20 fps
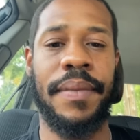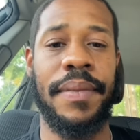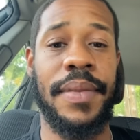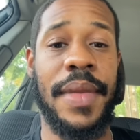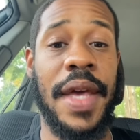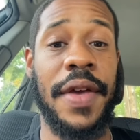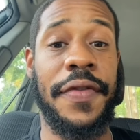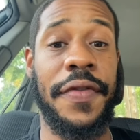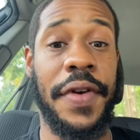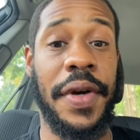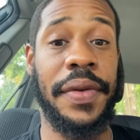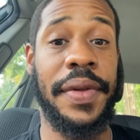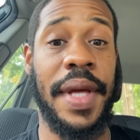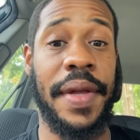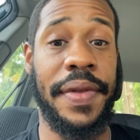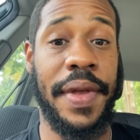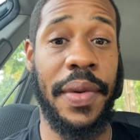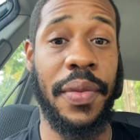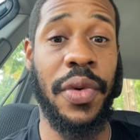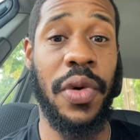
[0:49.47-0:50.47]
They felt that
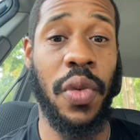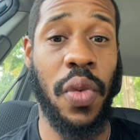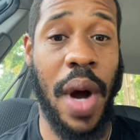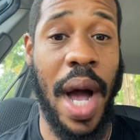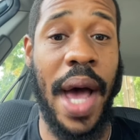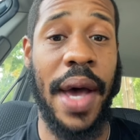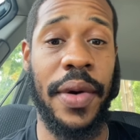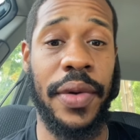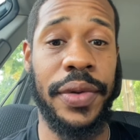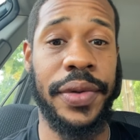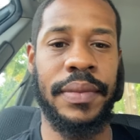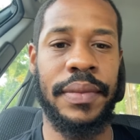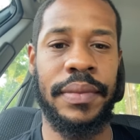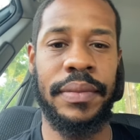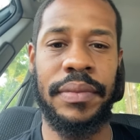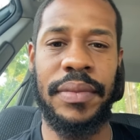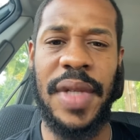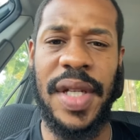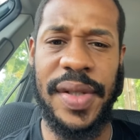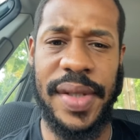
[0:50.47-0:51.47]
they were wild,
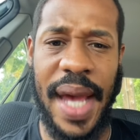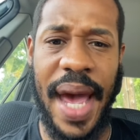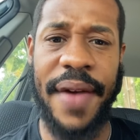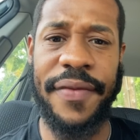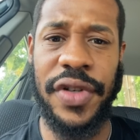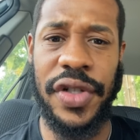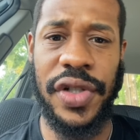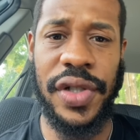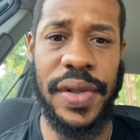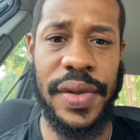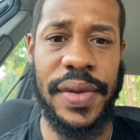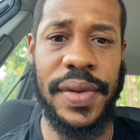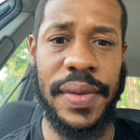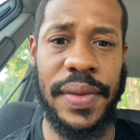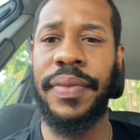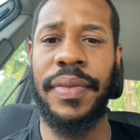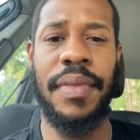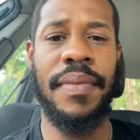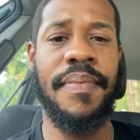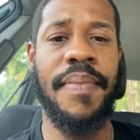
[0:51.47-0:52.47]
savages.
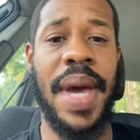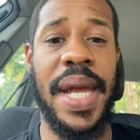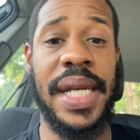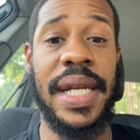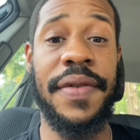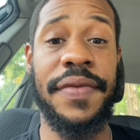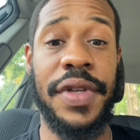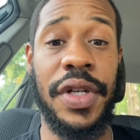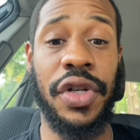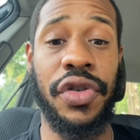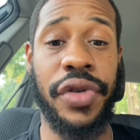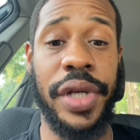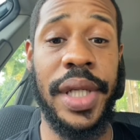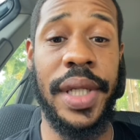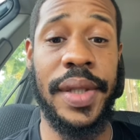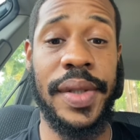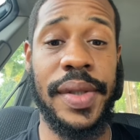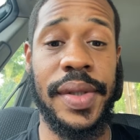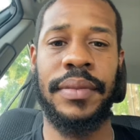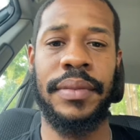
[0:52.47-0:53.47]
Many of the
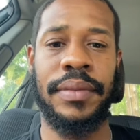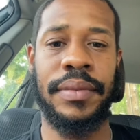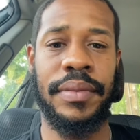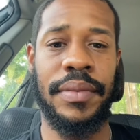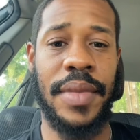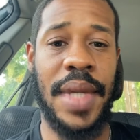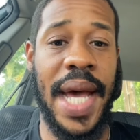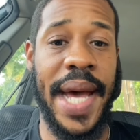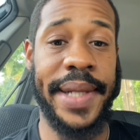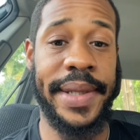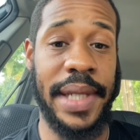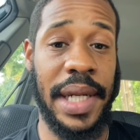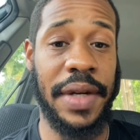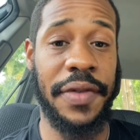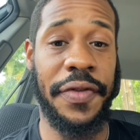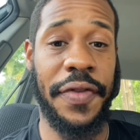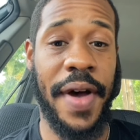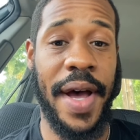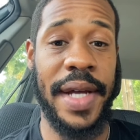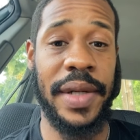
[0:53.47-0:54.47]
Greeks
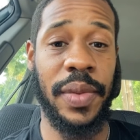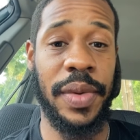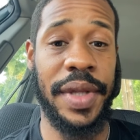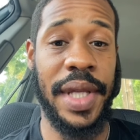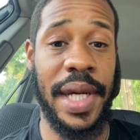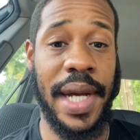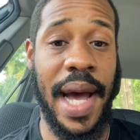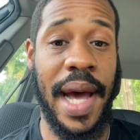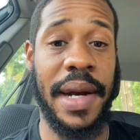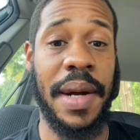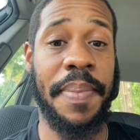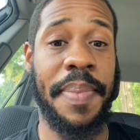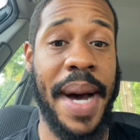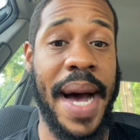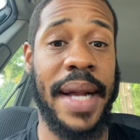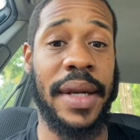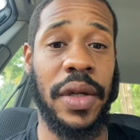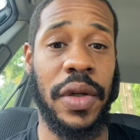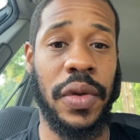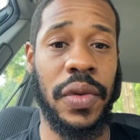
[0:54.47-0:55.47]
identified with the god
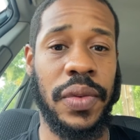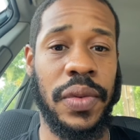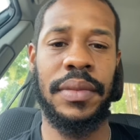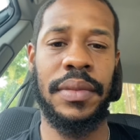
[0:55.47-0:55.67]
Apollo.